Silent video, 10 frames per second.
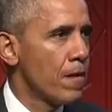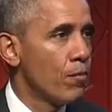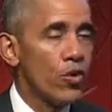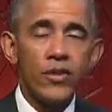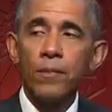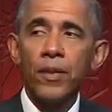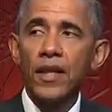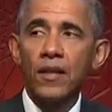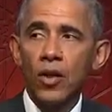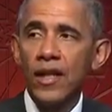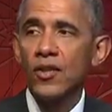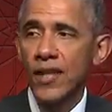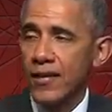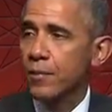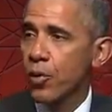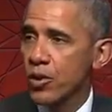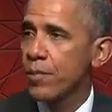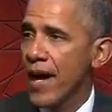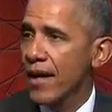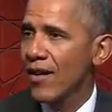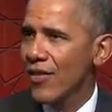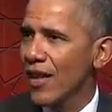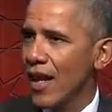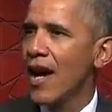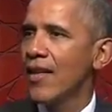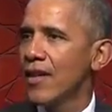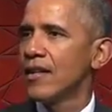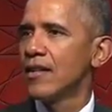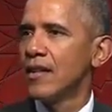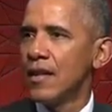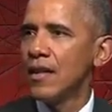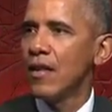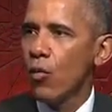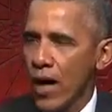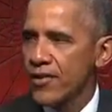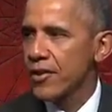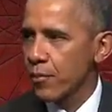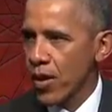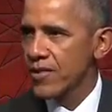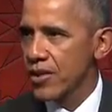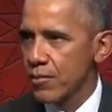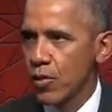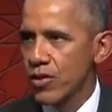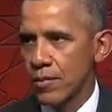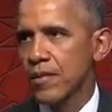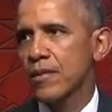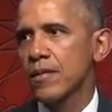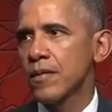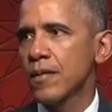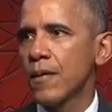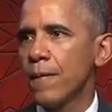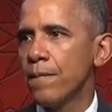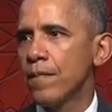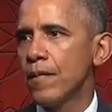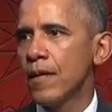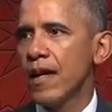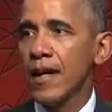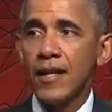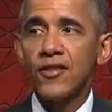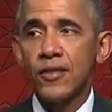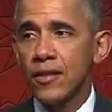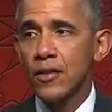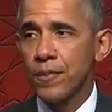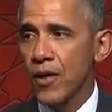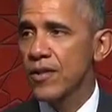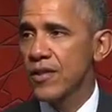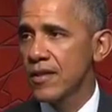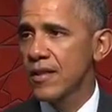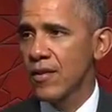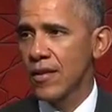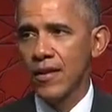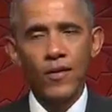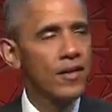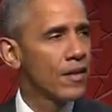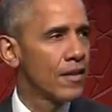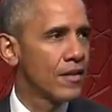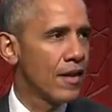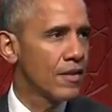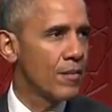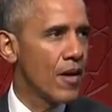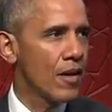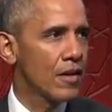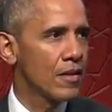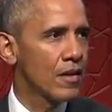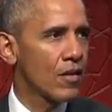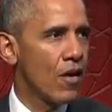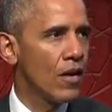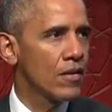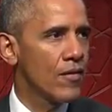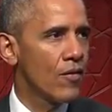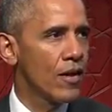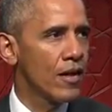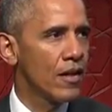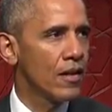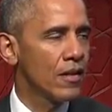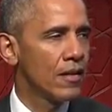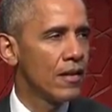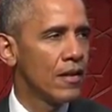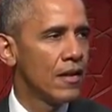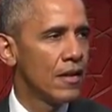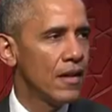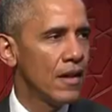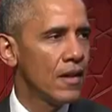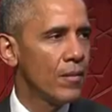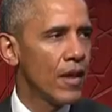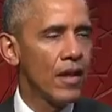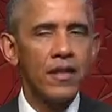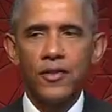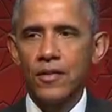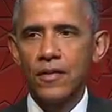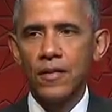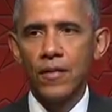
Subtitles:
Muslim political leaders had to push back on the lie that the West oppresses Muslims, and against conspiracy theories that says America is the cause of every ill in the Middle East.